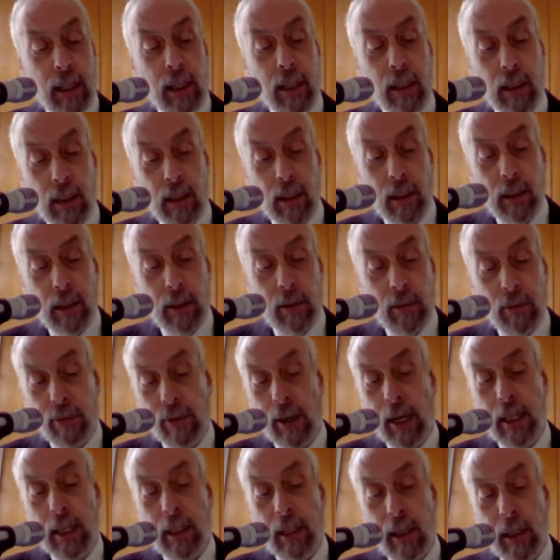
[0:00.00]
K,
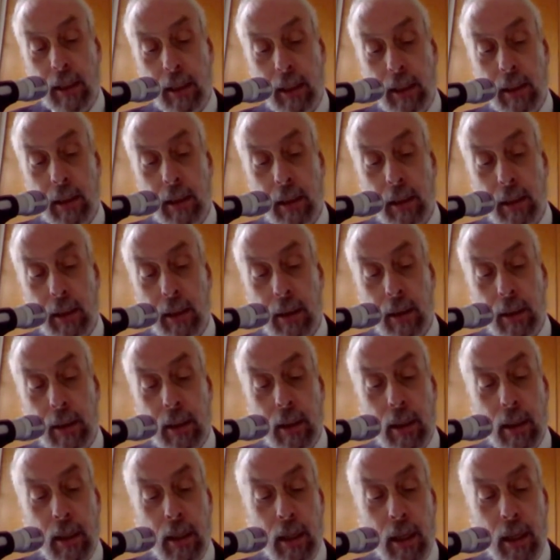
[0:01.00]
final K,
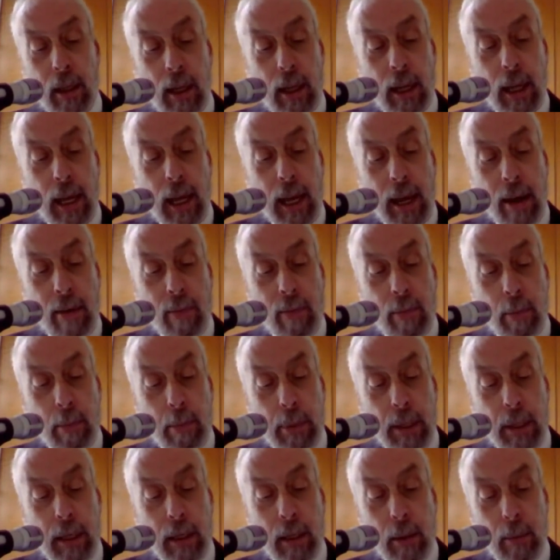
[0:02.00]
have
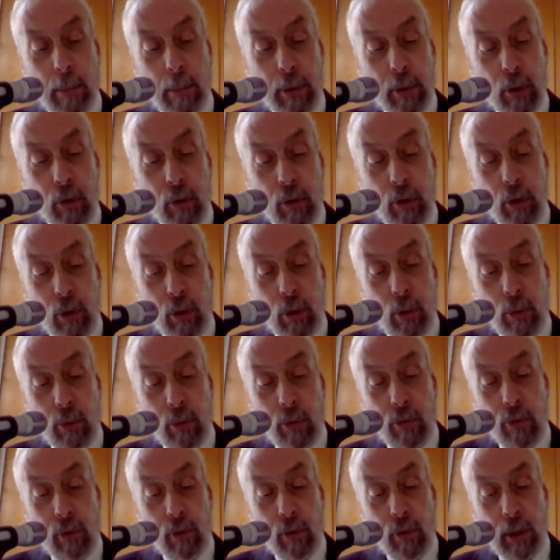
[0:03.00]
been
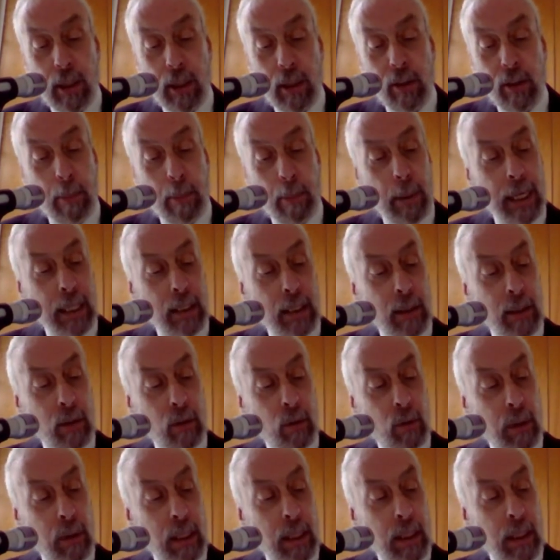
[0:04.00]
produced
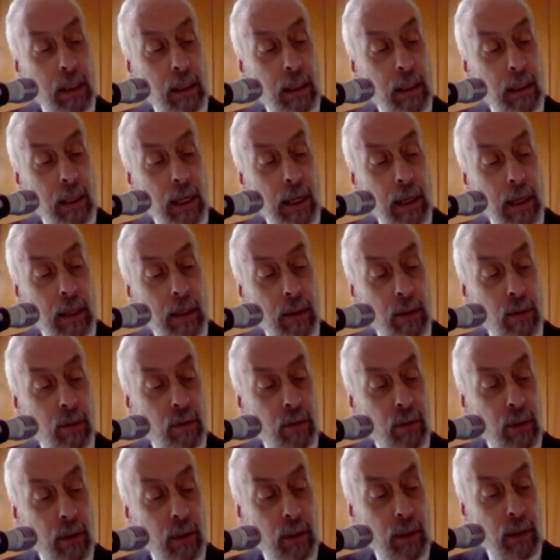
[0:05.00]
independently and
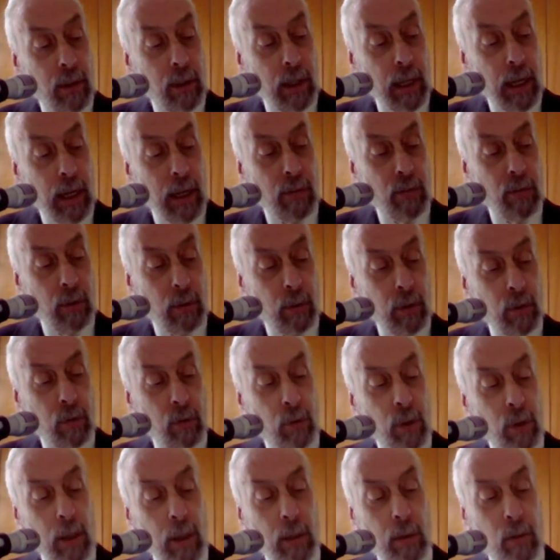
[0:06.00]
as a
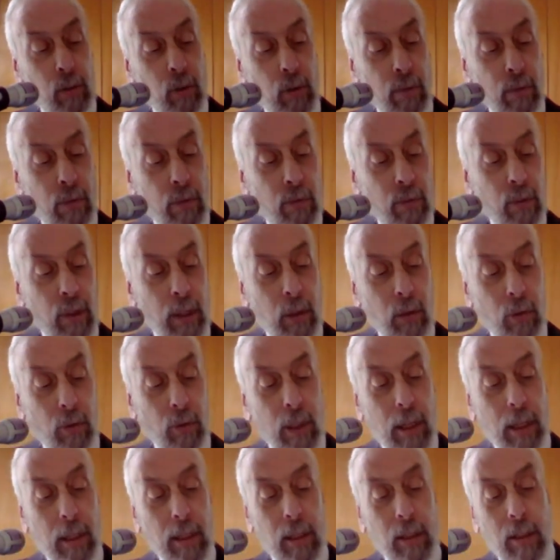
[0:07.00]
result of
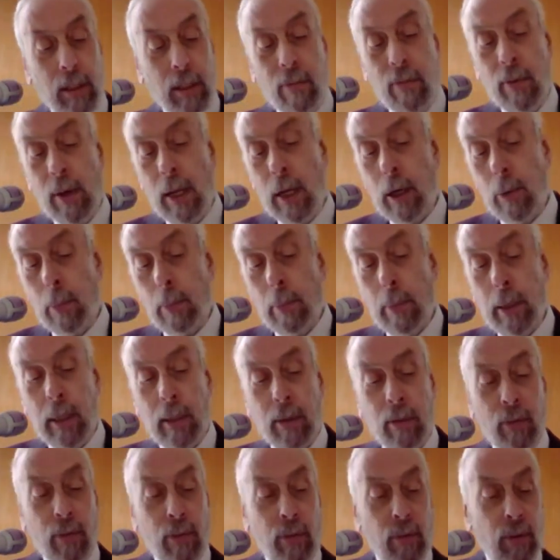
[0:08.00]
secondary
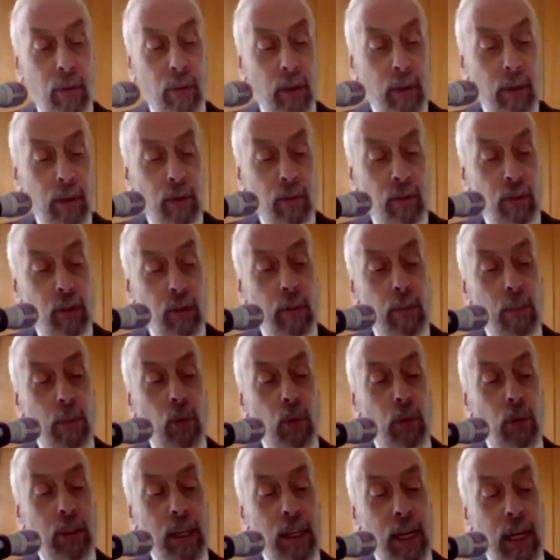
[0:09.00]
developments
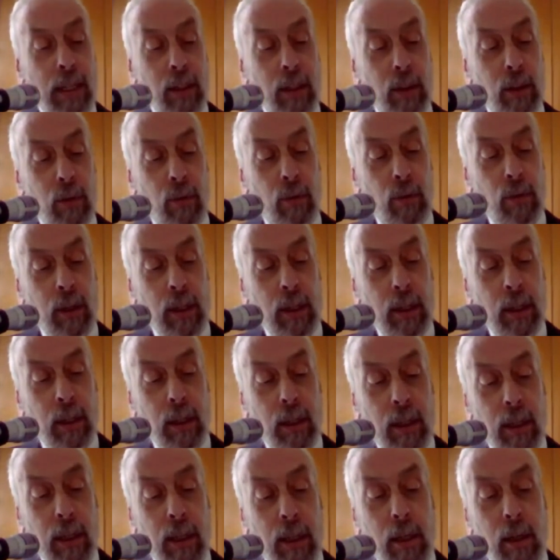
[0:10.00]
simultaneously
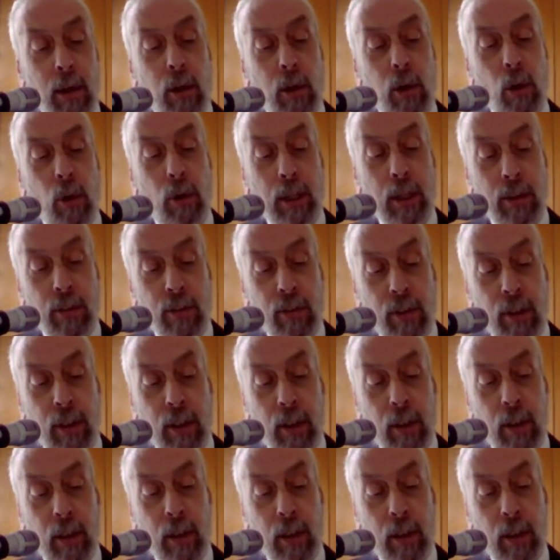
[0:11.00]
in Lorizek,